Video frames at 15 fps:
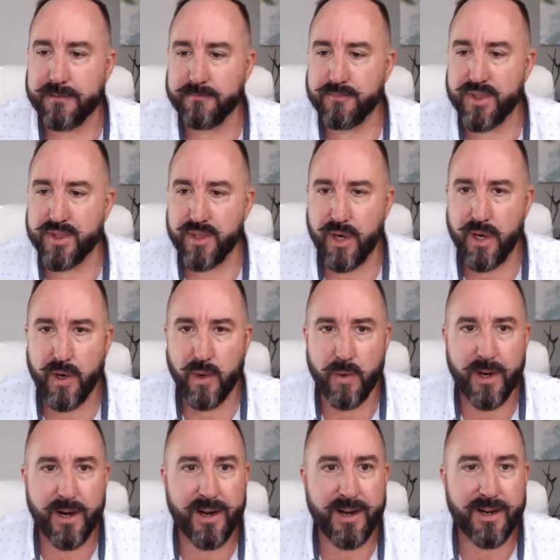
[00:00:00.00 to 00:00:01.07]

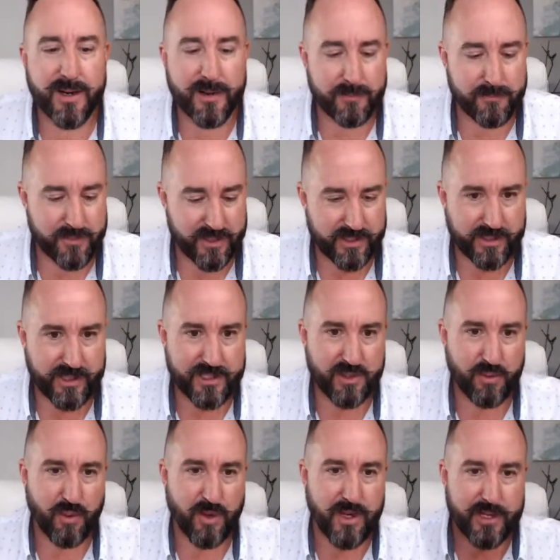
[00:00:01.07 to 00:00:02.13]
So guess
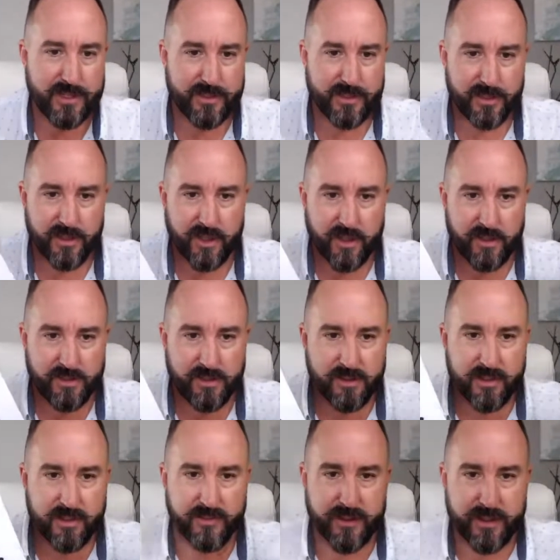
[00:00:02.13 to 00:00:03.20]
what? Y'all
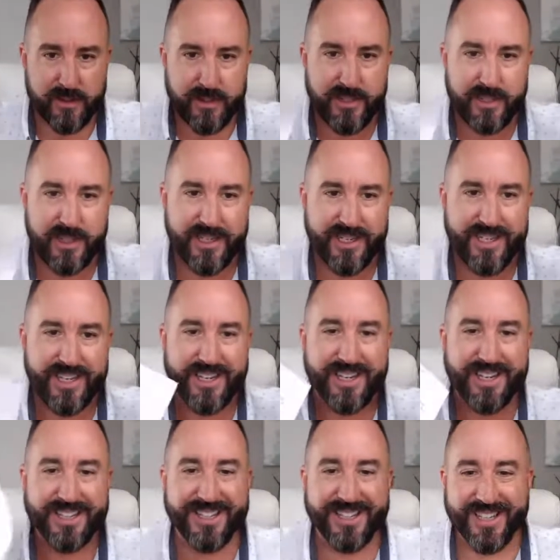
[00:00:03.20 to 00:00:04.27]
delivered.
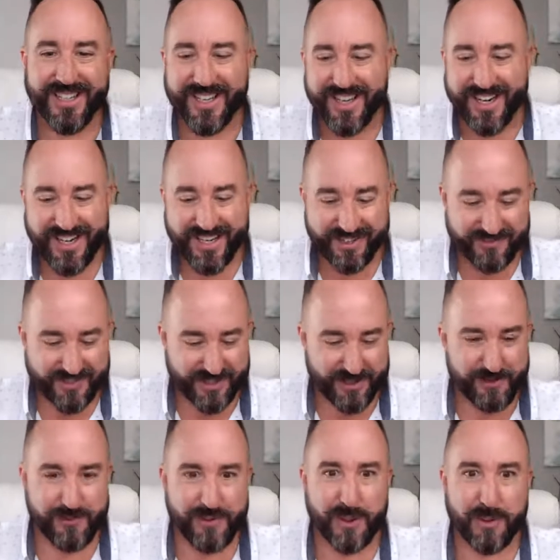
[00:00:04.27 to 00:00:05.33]
I have 2
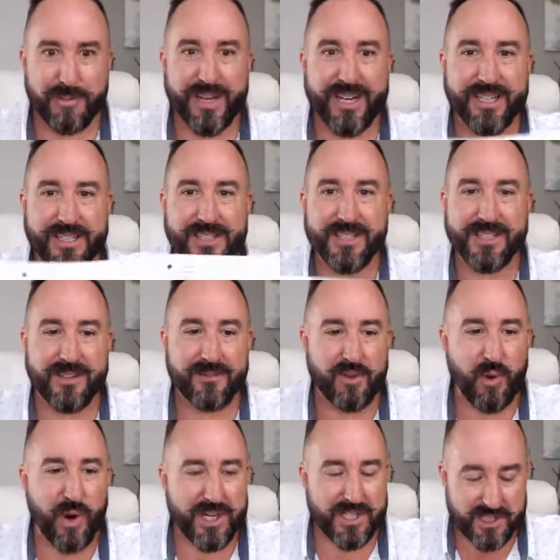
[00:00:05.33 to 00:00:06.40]
full pages of
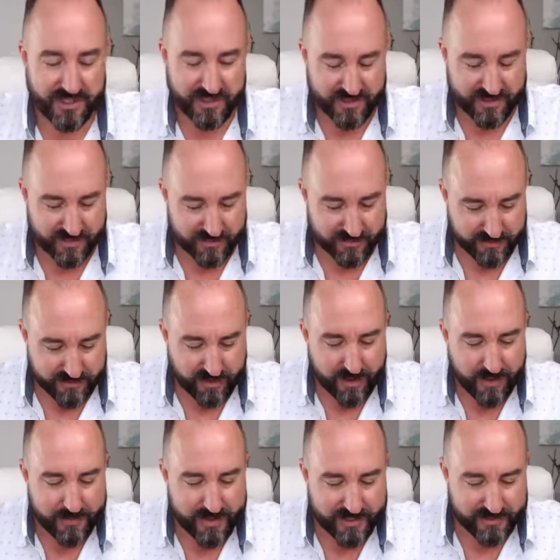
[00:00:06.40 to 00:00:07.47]
questions and
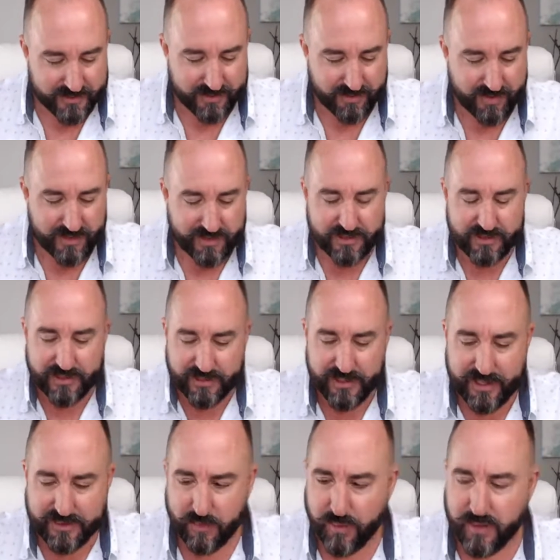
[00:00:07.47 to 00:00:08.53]
comments and things like
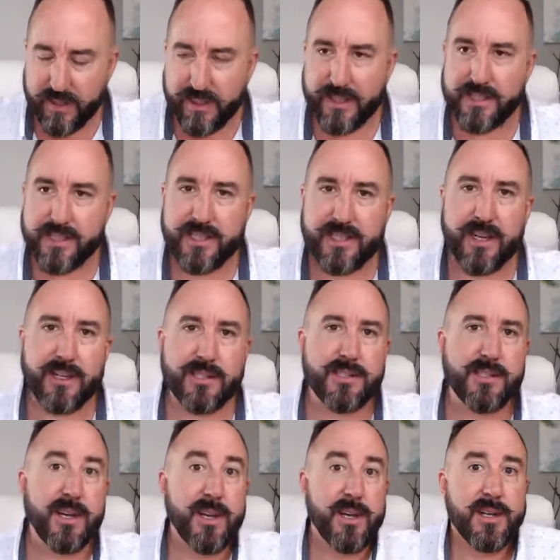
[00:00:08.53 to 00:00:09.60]
that we're going to discuss.
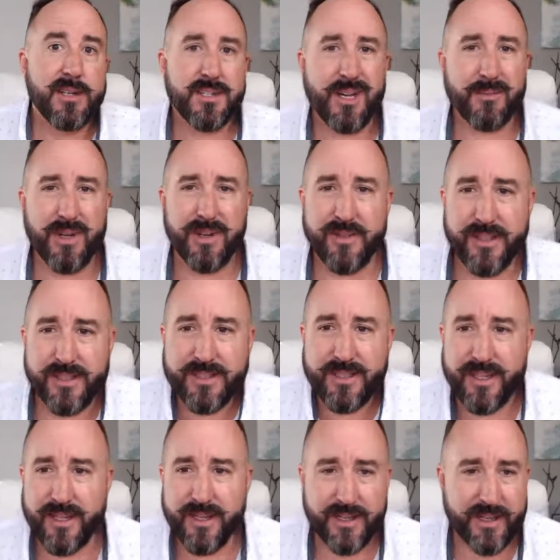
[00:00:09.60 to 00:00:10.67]
Some of it,
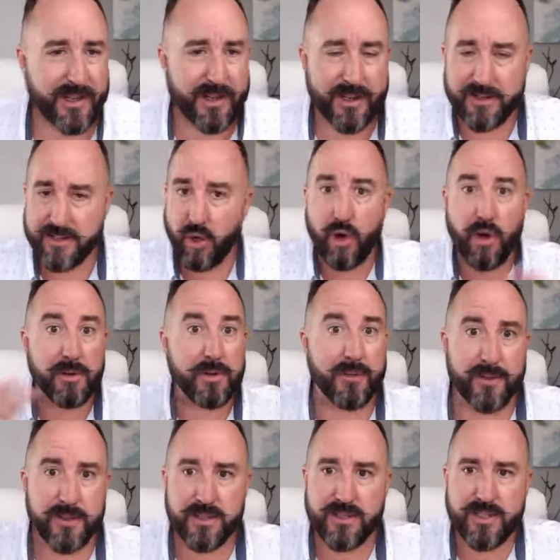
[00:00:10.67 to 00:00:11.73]
and it's all
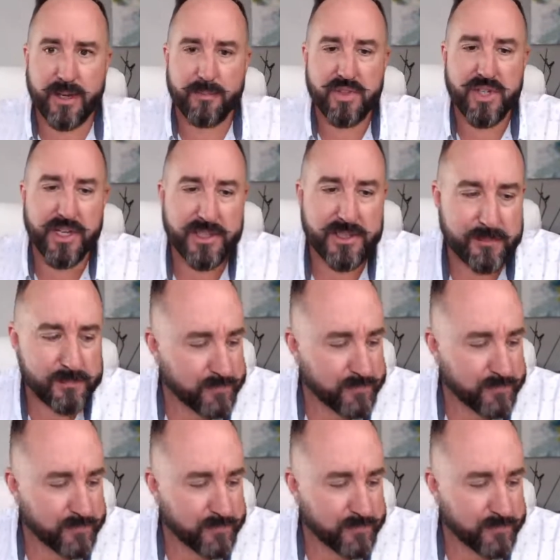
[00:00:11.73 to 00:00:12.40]
different subjects.